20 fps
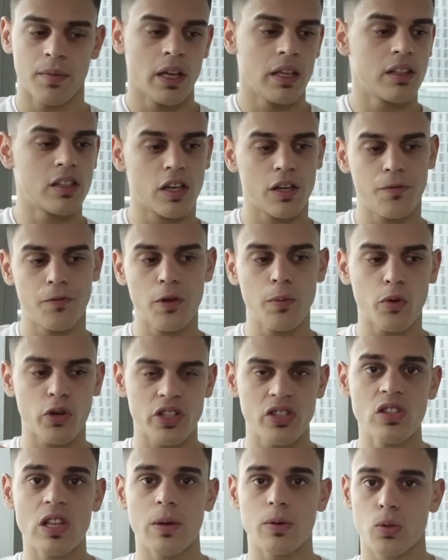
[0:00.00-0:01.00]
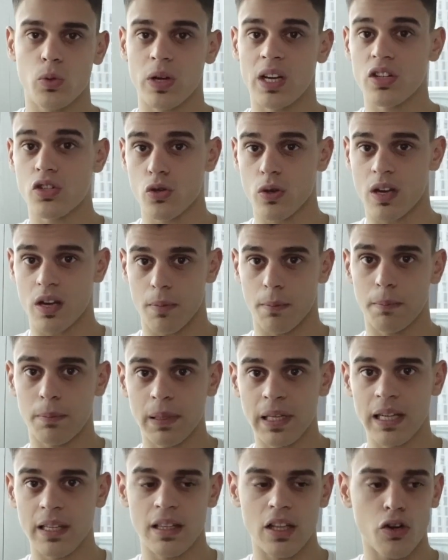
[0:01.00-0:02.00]
There are a few more steps we need to
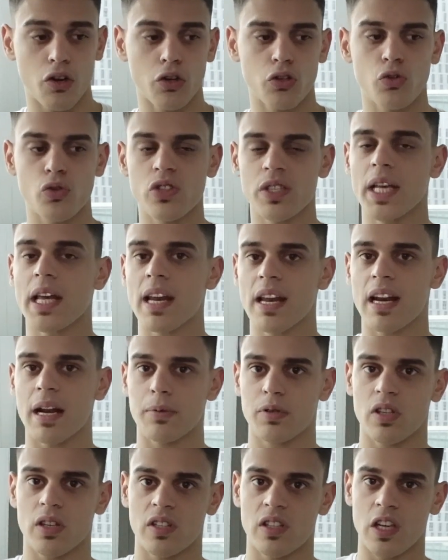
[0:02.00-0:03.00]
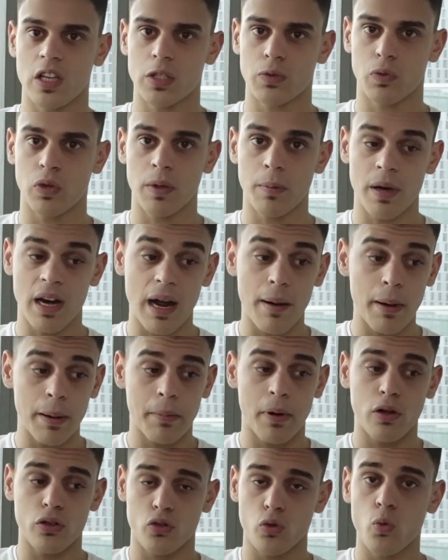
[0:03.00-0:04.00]
complete in order to set it up successfully, but I'm
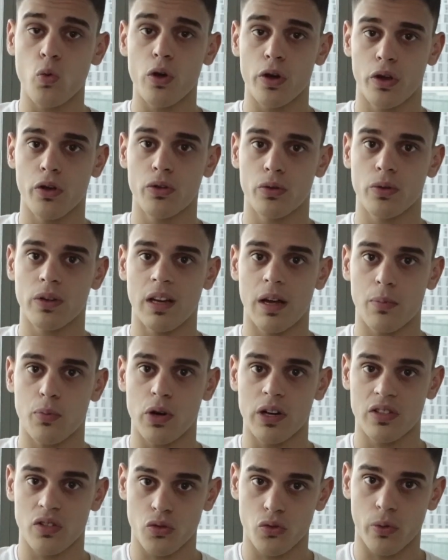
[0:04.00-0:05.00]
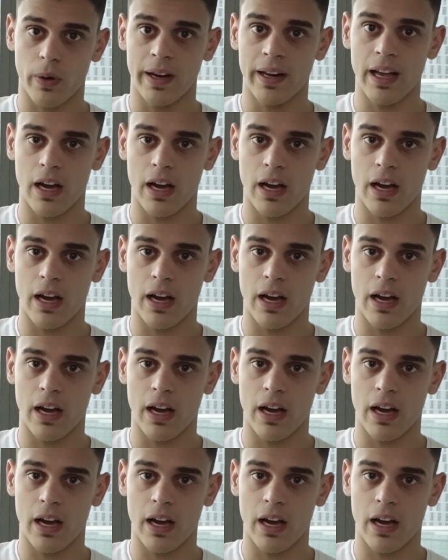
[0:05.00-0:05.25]
about to walk you through that process right